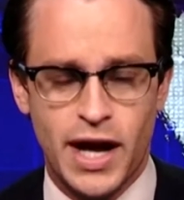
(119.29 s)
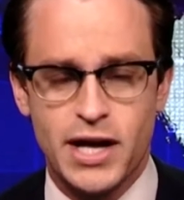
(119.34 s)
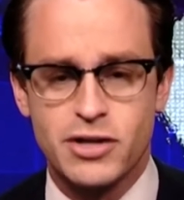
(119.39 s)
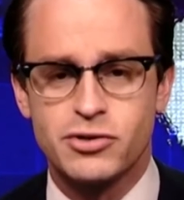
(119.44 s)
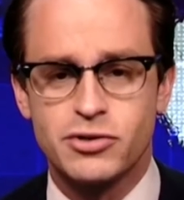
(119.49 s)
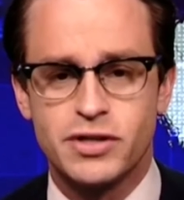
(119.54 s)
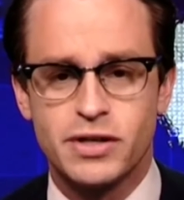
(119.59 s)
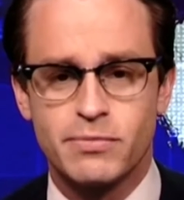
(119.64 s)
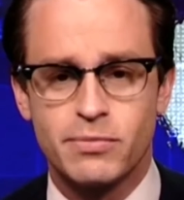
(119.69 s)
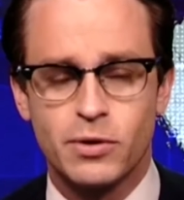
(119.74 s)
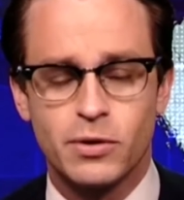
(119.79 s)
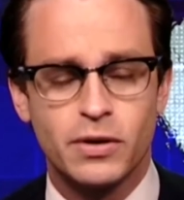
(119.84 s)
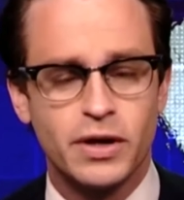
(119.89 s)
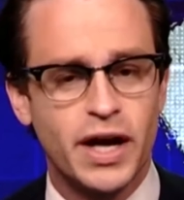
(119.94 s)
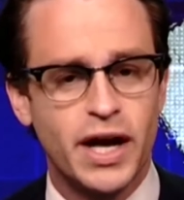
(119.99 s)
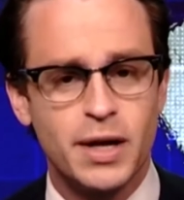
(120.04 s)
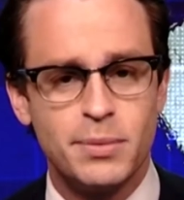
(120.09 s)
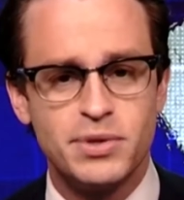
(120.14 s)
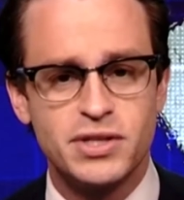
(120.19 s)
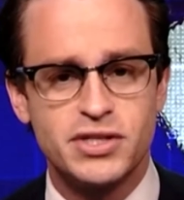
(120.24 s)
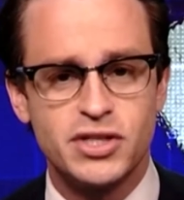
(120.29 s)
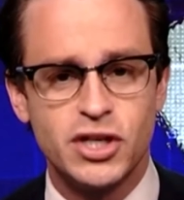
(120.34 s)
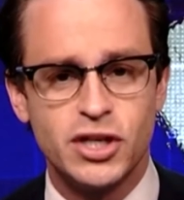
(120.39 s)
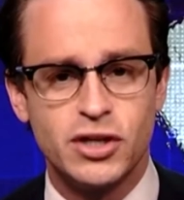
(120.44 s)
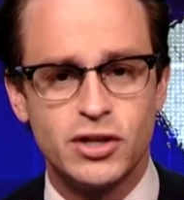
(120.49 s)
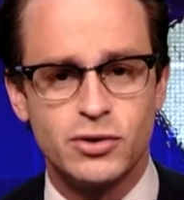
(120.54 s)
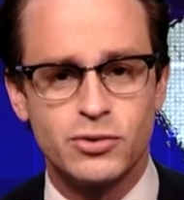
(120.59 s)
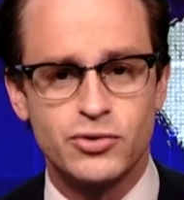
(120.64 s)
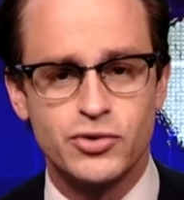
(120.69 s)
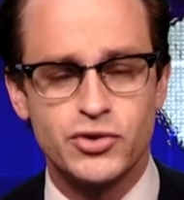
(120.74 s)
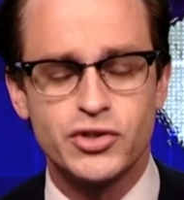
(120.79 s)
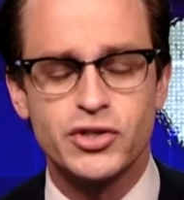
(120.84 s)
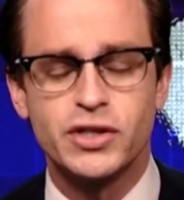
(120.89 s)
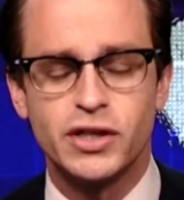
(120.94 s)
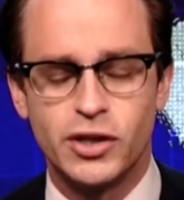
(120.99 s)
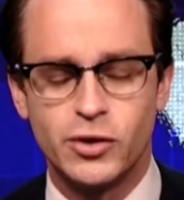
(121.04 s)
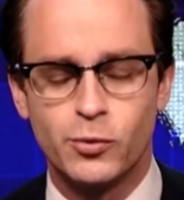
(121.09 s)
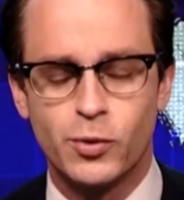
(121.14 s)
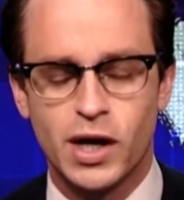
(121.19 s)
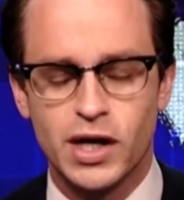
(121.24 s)
Andrew Dymburt, ABC News
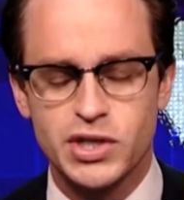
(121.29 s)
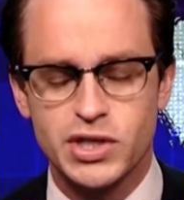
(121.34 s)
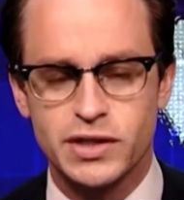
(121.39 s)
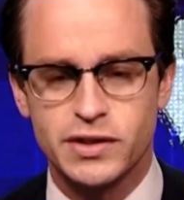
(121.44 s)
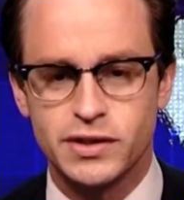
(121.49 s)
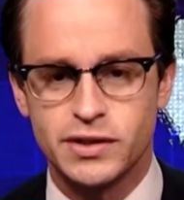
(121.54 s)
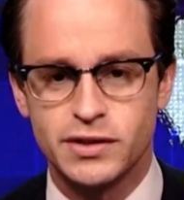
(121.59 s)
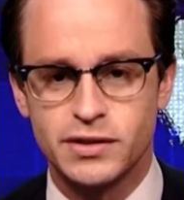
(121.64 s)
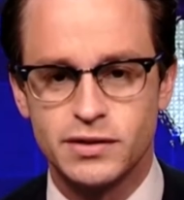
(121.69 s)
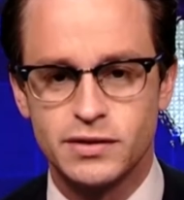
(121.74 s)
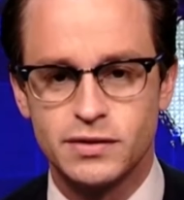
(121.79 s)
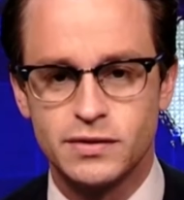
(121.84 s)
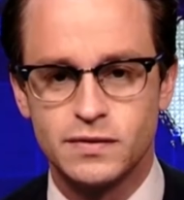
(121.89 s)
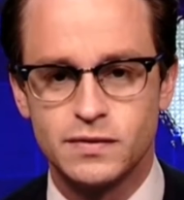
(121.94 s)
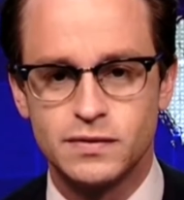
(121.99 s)
in Washington.